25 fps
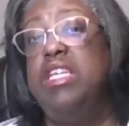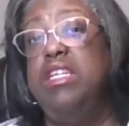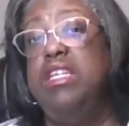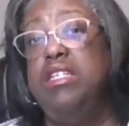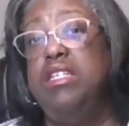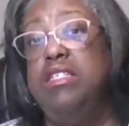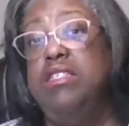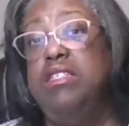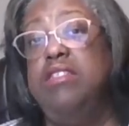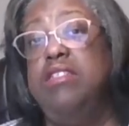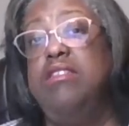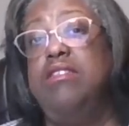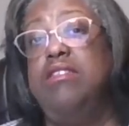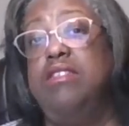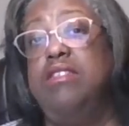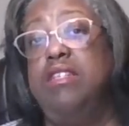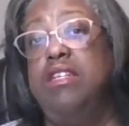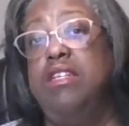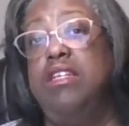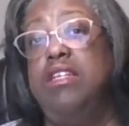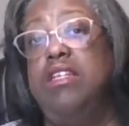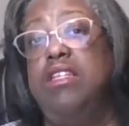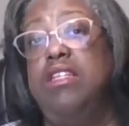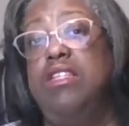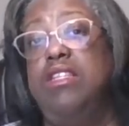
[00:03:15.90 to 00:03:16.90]
is
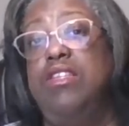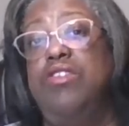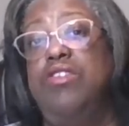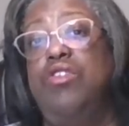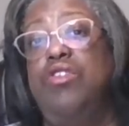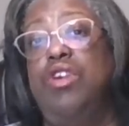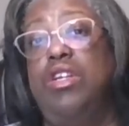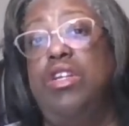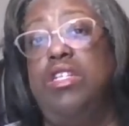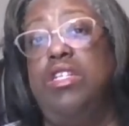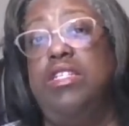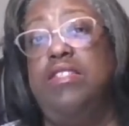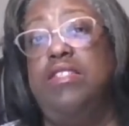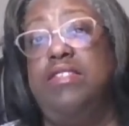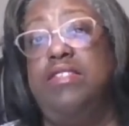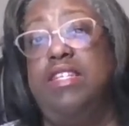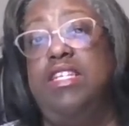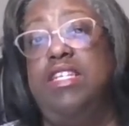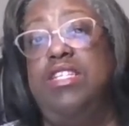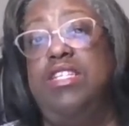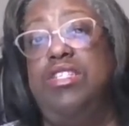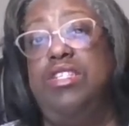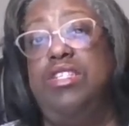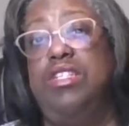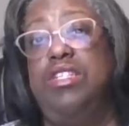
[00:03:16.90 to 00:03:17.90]
the
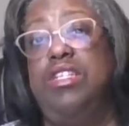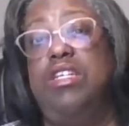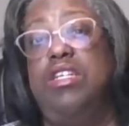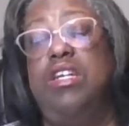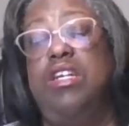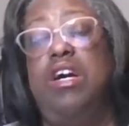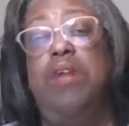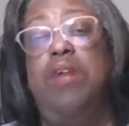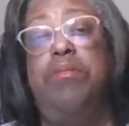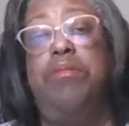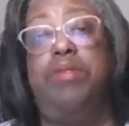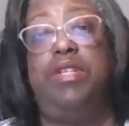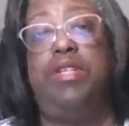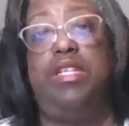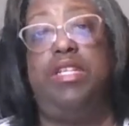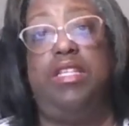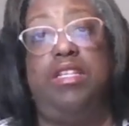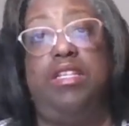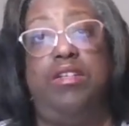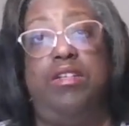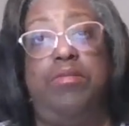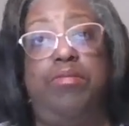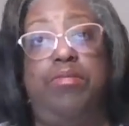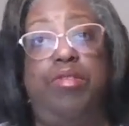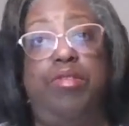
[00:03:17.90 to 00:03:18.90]
organization, the company,
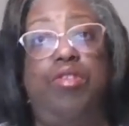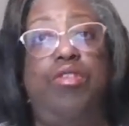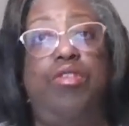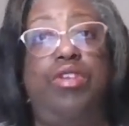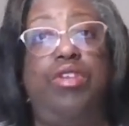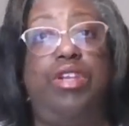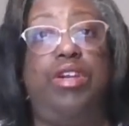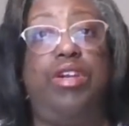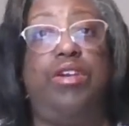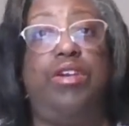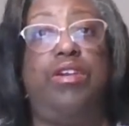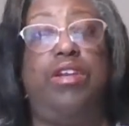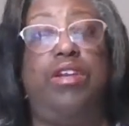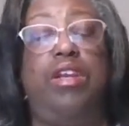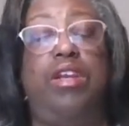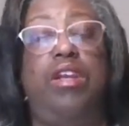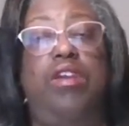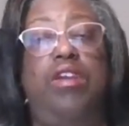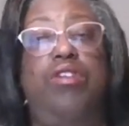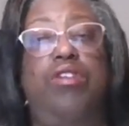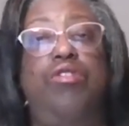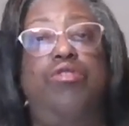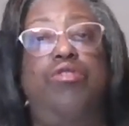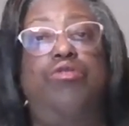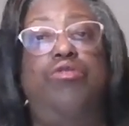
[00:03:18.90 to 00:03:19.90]
the employer
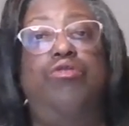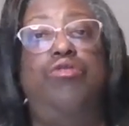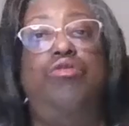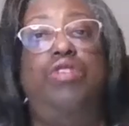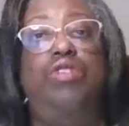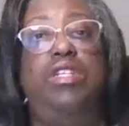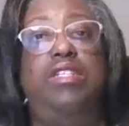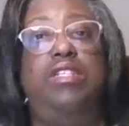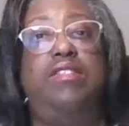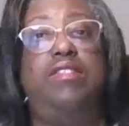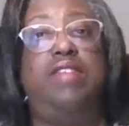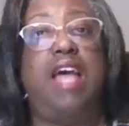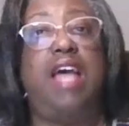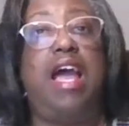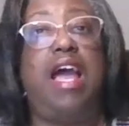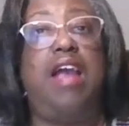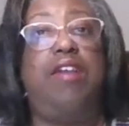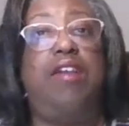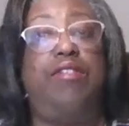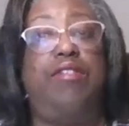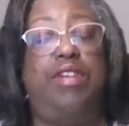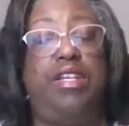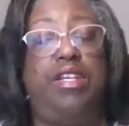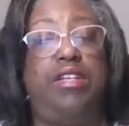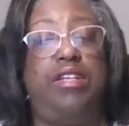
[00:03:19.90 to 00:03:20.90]
who is
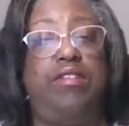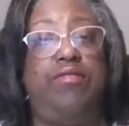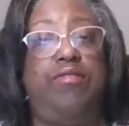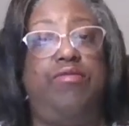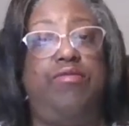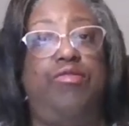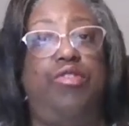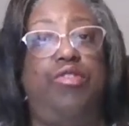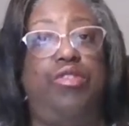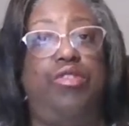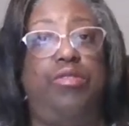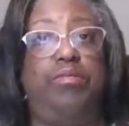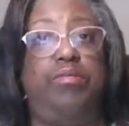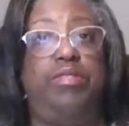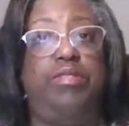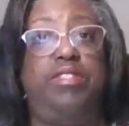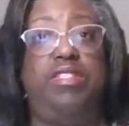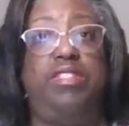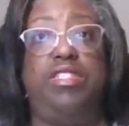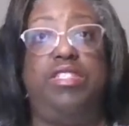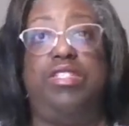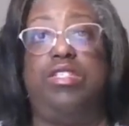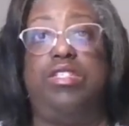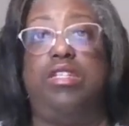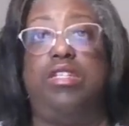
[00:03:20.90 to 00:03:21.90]
hiring for the
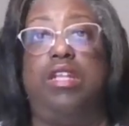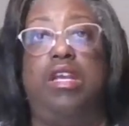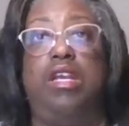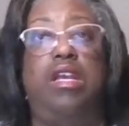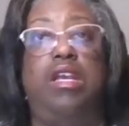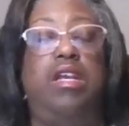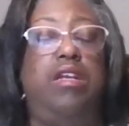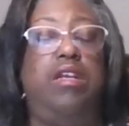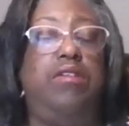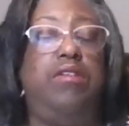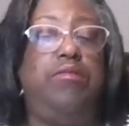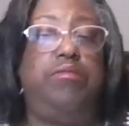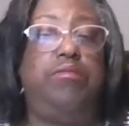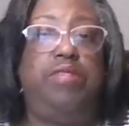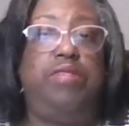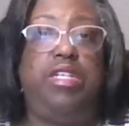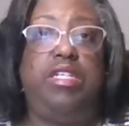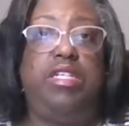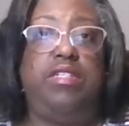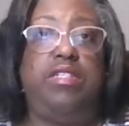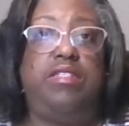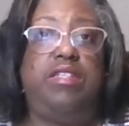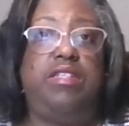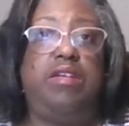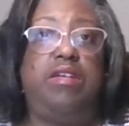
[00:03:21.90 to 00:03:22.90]
position.
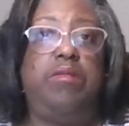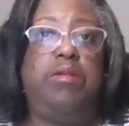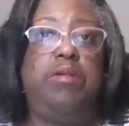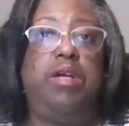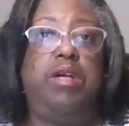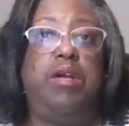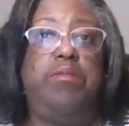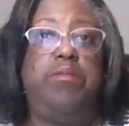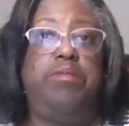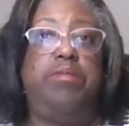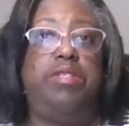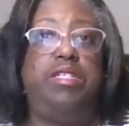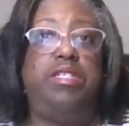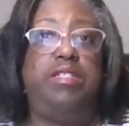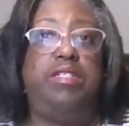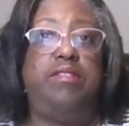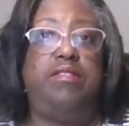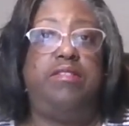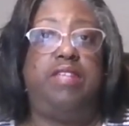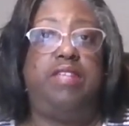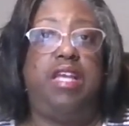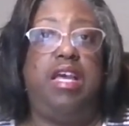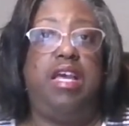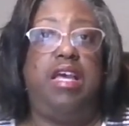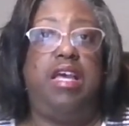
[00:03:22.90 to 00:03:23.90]
There are some
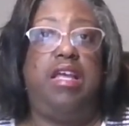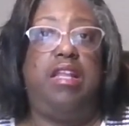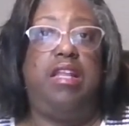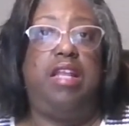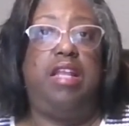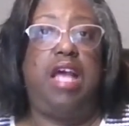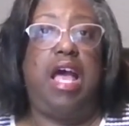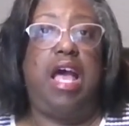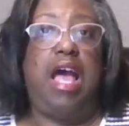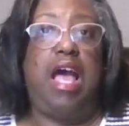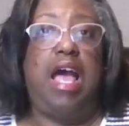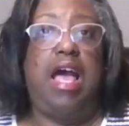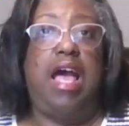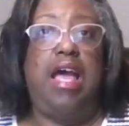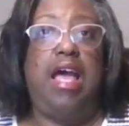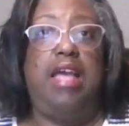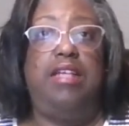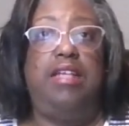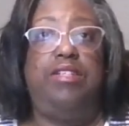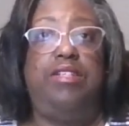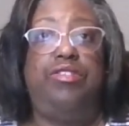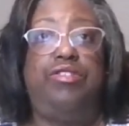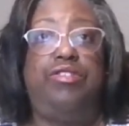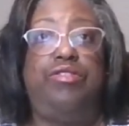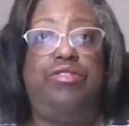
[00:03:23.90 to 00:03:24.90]
companies that
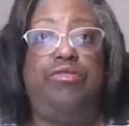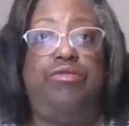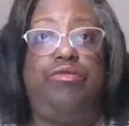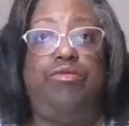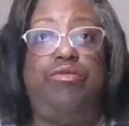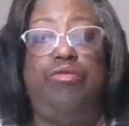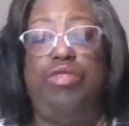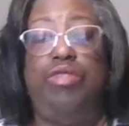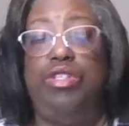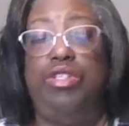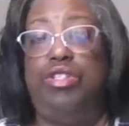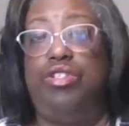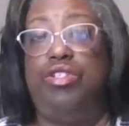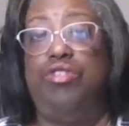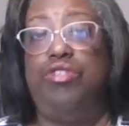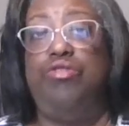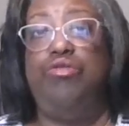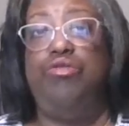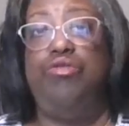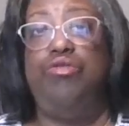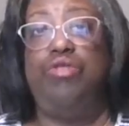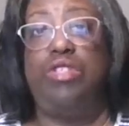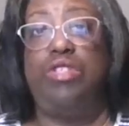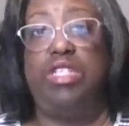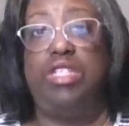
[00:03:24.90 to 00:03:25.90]
I would
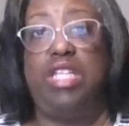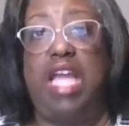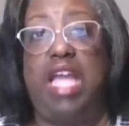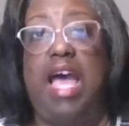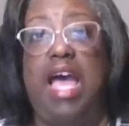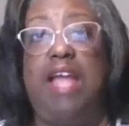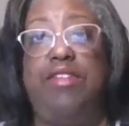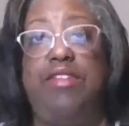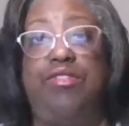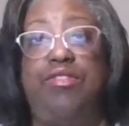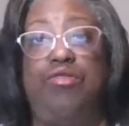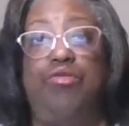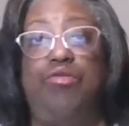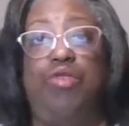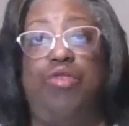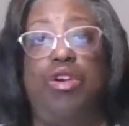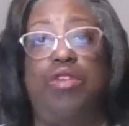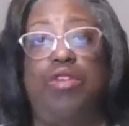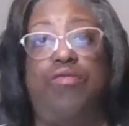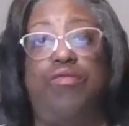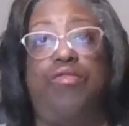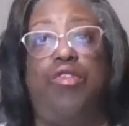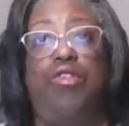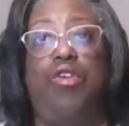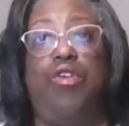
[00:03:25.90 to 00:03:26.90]
choose not to
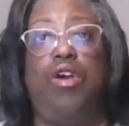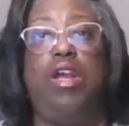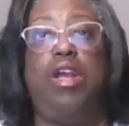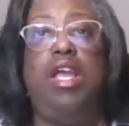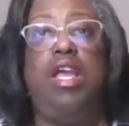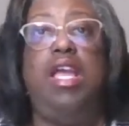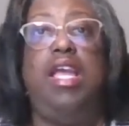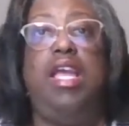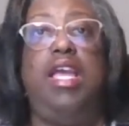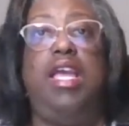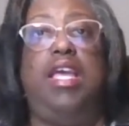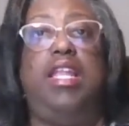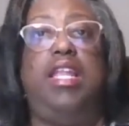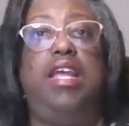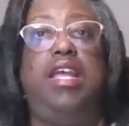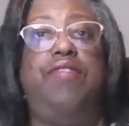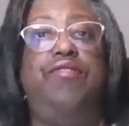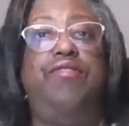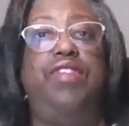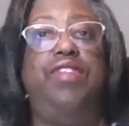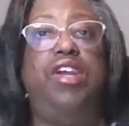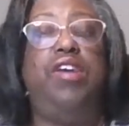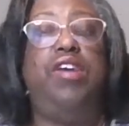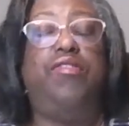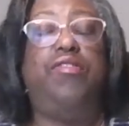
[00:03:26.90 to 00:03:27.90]
work for and
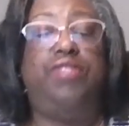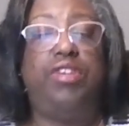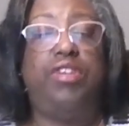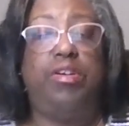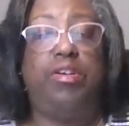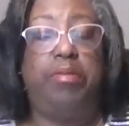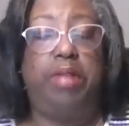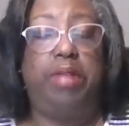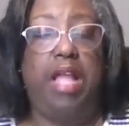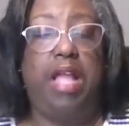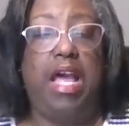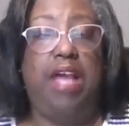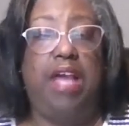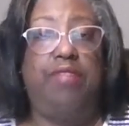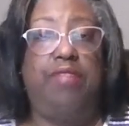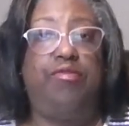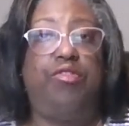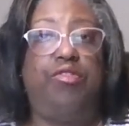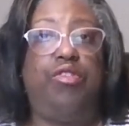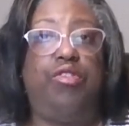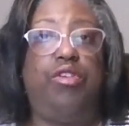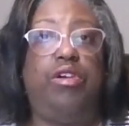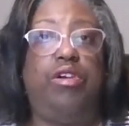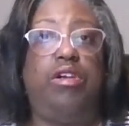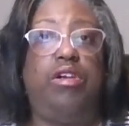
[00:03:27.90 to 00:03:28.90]
have never applied
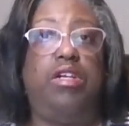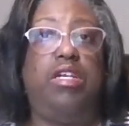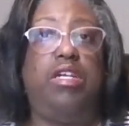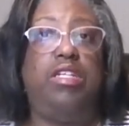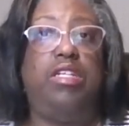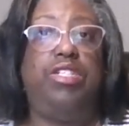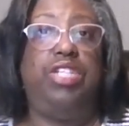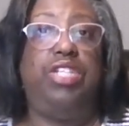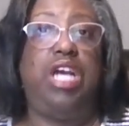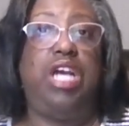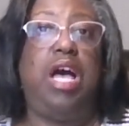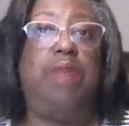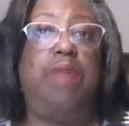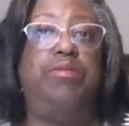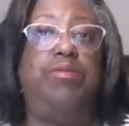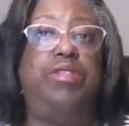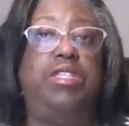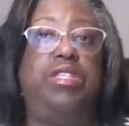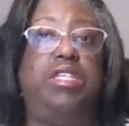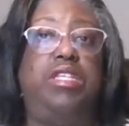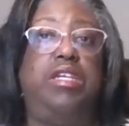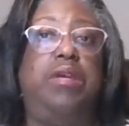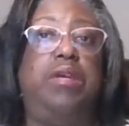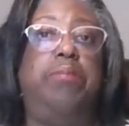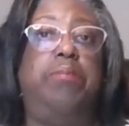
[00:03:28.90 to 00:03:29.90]
for a job
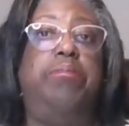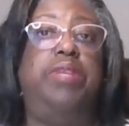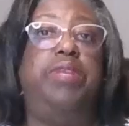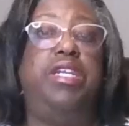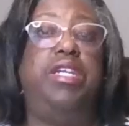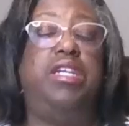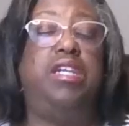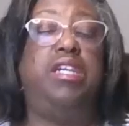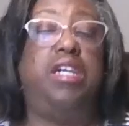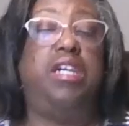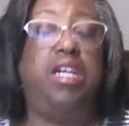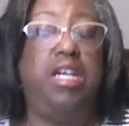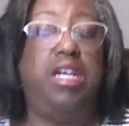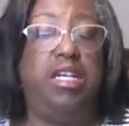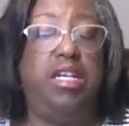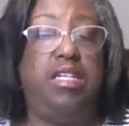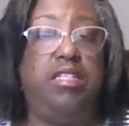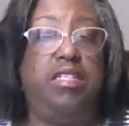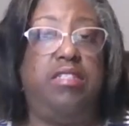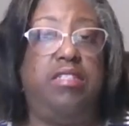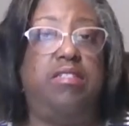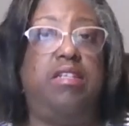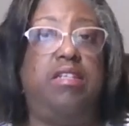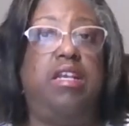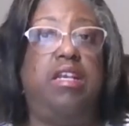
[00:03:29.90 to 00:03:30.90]
with them
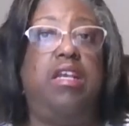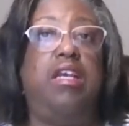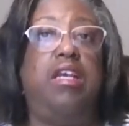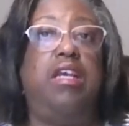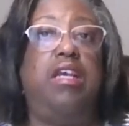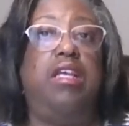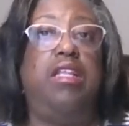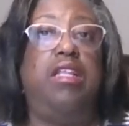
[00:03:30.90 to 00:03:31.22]
because